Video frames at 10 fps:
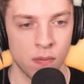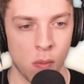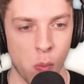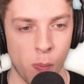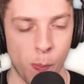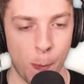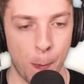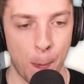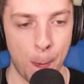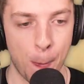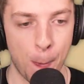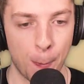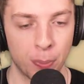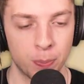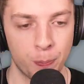wait. So we
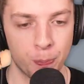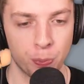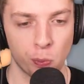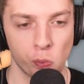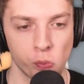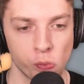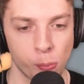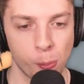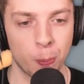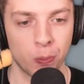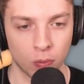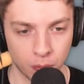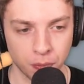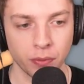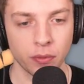need to find a red cable and a
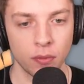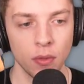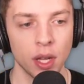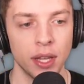blue cable?